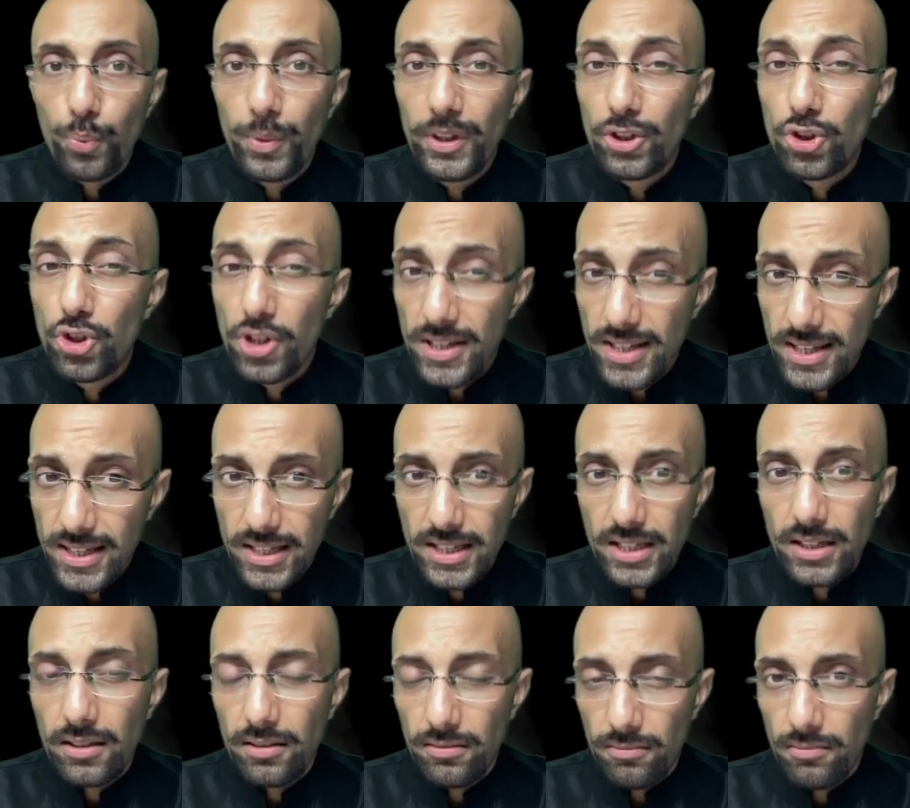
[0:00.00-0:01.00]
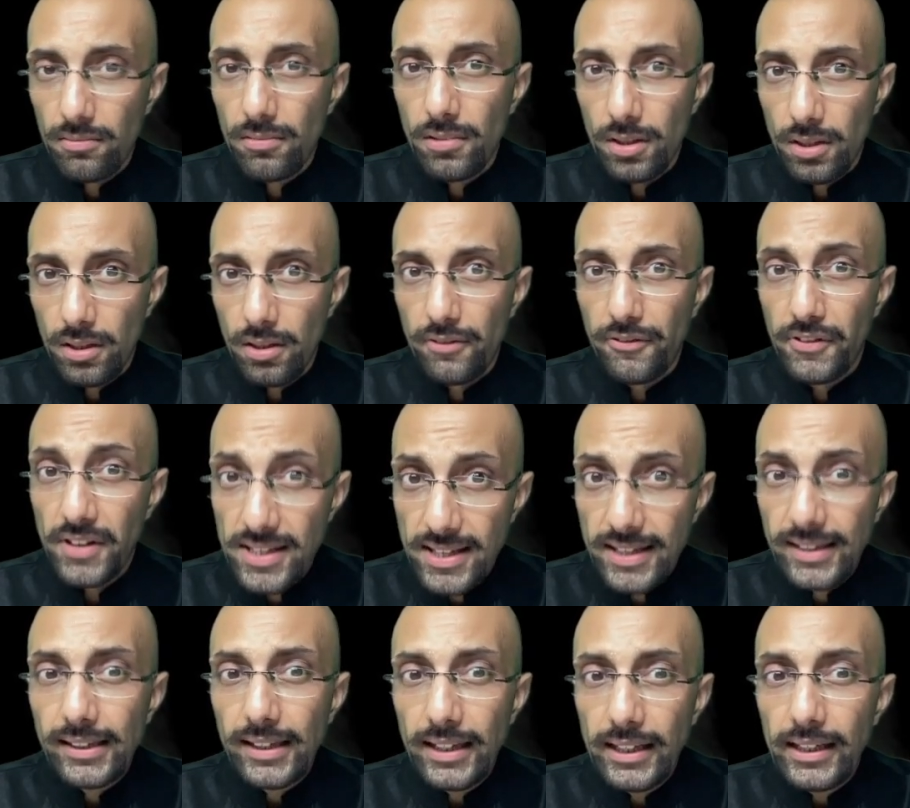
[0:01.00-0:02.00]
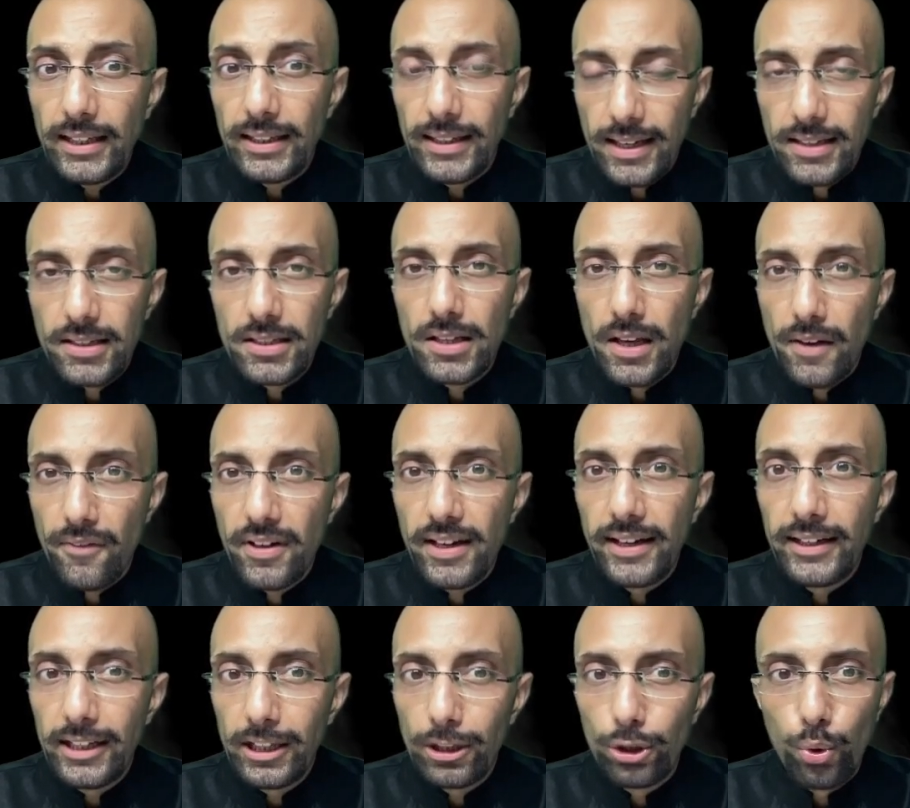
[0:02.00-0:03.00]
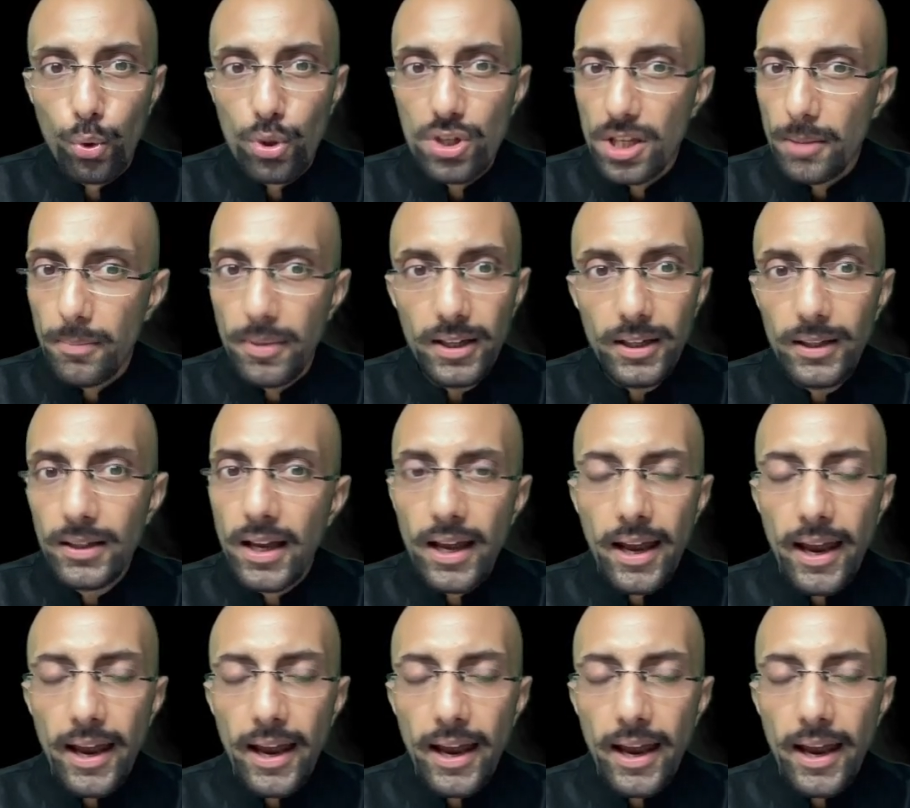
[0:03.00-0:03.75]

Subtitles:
we just recently elected our 18th Lok Sabha